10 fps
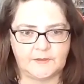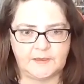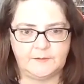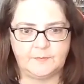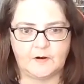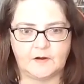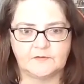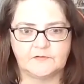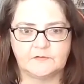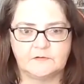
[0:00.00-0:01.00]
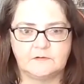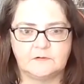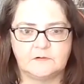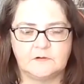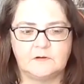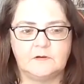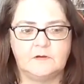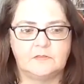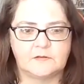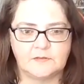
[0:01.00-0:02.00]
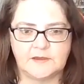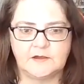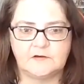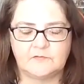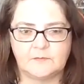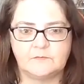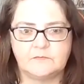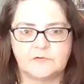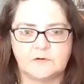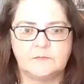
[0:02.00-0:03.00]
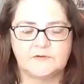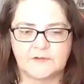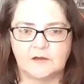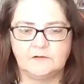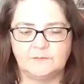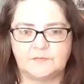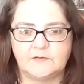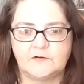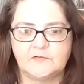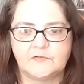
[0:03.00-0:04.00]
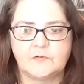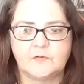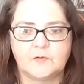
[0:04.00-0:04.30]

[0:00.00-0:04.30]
He bought the land from the McDonald brothers